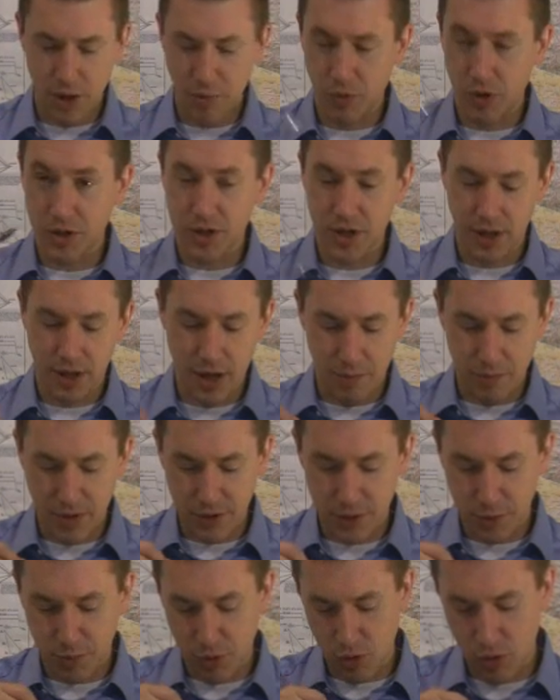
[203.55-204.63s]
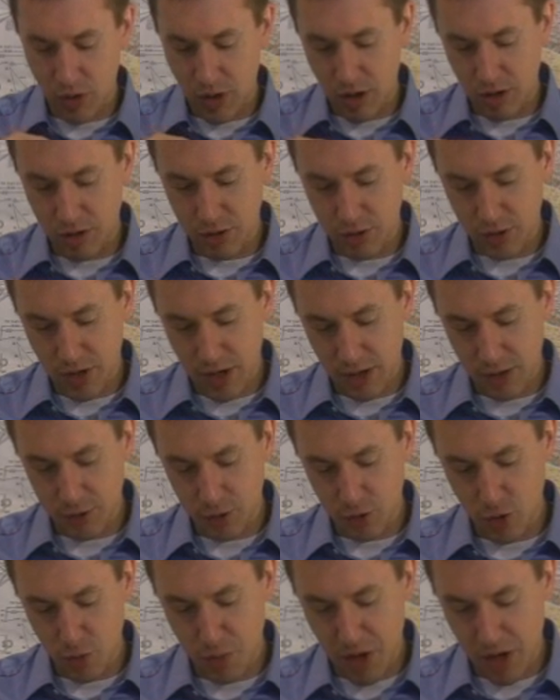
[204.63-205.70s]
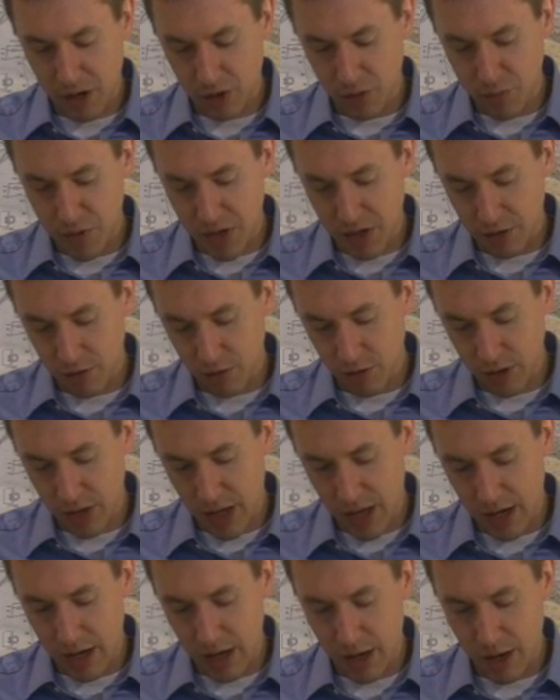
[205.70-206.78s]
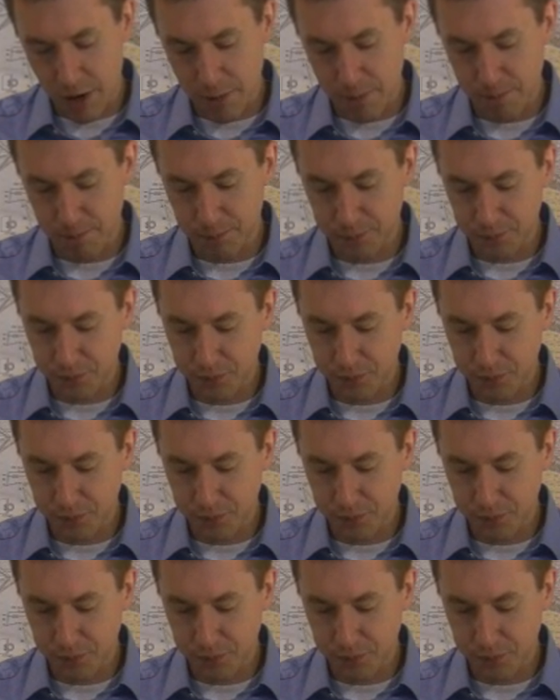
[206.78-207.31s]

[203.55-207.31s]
I'm going to take out my spoon here and just kind of scoop out a little bit and look at it here.